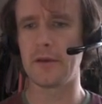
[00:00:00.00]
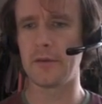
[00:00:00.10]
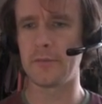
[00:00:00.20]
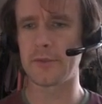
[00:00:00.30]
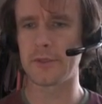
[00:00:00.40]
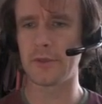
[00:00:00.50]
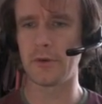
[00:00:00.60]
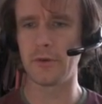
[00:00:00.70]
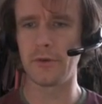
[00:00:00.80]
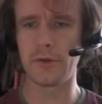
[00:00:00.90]
So
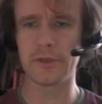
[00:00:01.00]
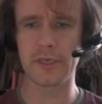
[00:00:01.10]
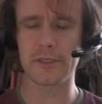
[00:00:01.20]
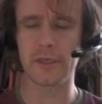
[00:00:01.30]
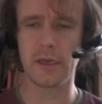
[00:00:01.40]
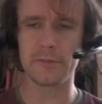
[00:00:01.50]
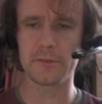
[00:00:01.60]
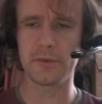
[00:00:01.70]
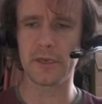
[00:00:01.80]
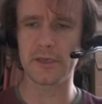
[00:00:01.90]
you could text columns,
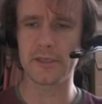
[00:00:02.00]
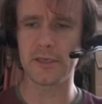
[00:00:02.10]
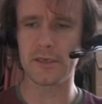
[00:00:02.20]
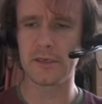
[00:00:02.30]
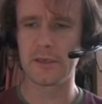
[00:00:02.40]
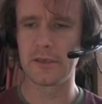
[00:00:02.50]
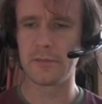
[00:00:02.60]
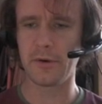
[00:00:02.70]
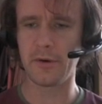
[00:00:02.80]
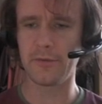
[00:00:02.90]
but like I said,
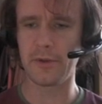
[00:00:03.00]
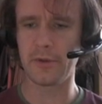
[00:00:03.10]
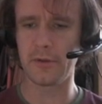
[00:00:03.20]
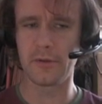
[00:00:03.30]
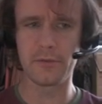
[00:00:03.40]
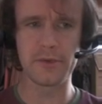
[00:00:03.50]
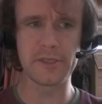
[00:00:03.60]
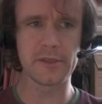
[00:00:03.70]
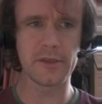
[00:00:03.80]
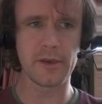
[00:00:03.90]
part of the
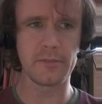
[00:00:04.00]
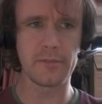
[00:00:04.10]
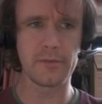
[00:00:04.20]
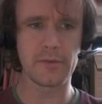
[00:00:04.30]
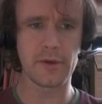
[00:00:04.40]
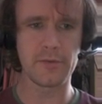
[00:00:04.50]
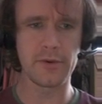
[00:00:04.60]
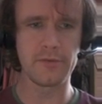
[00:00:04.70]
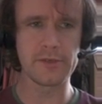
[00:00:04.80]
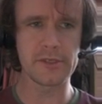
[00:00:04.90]
reason that I'm kind of
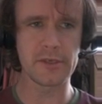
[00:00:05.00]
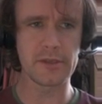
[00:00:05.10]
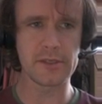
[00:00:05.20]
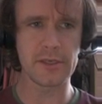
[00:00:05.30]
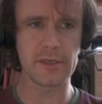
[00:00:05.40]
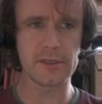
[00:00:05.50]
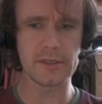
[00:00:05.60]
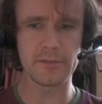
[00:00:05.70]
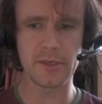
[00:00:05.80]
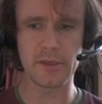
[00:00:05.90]
revisiting this case is
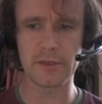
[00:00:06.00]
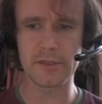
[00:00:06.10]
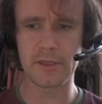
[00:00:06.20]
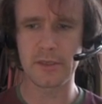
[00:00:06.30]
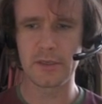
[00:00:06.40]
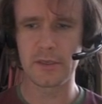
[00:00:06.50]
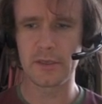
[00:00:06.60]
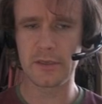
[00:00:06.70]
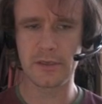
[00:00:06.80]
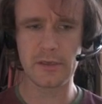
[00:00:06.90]
because
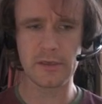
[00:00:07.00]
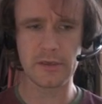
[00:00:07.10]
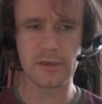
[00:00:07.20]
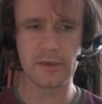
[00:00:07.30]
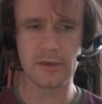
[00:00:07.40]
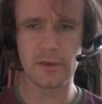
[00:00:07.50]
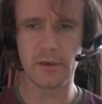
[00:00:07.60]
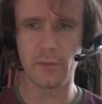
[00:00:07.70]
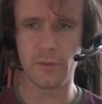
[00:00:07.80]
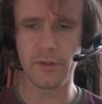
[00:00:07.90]

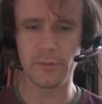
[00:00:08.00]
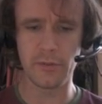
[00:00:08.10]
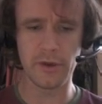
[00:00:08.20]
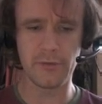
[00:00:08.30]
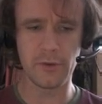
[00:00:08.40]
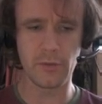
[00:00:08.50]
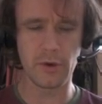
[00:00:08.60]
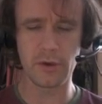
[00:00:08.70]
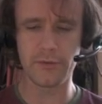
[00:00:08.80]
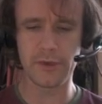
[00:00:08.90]
we're in the brave new
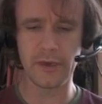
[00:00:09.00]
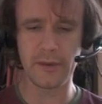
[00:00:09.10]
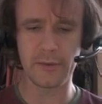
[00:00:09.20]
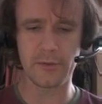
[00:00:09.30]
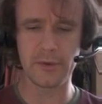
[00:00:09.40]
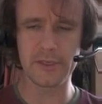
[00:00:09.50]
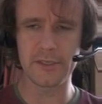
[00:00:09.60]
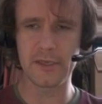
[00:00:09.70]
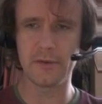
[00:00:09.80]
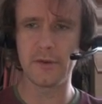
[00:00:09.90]
world of dynamic arrays now.